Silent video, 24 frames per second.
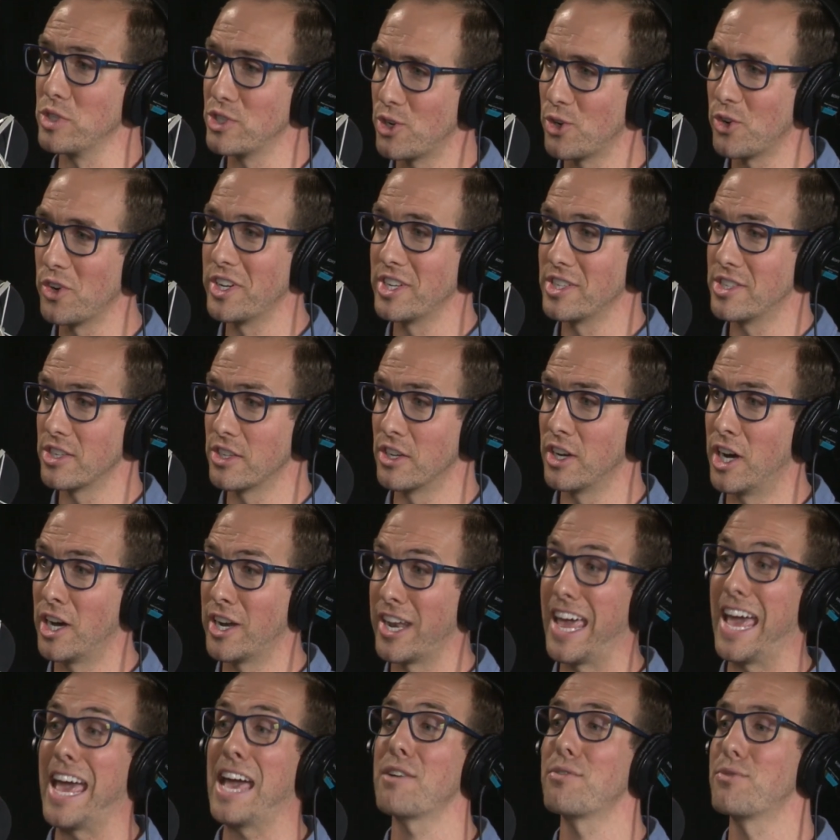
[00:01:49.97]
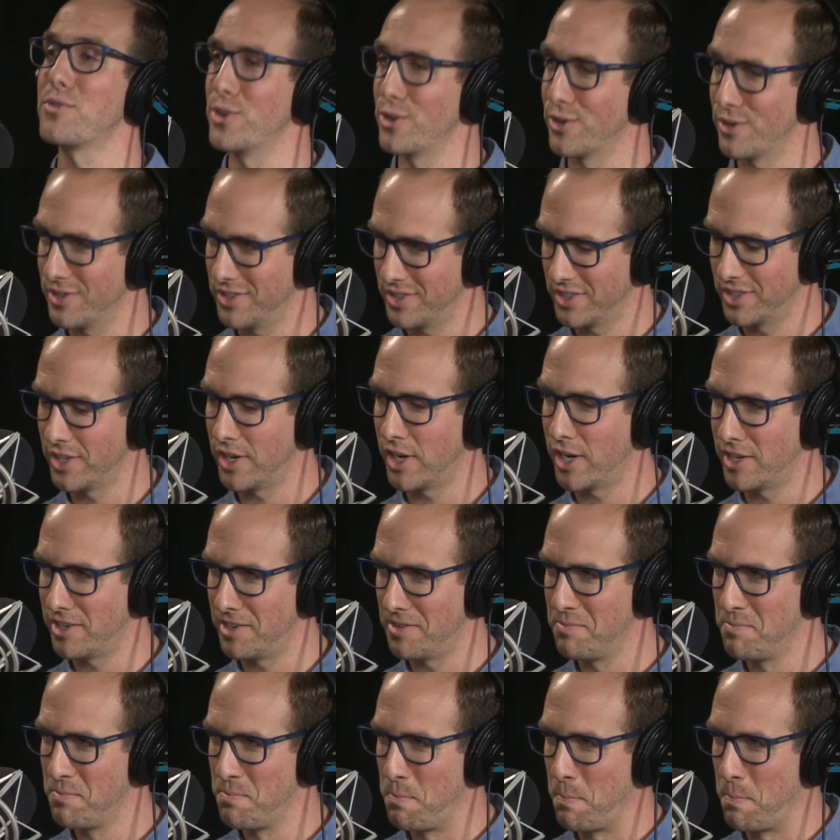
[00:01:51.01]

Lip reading: Returning to God After God.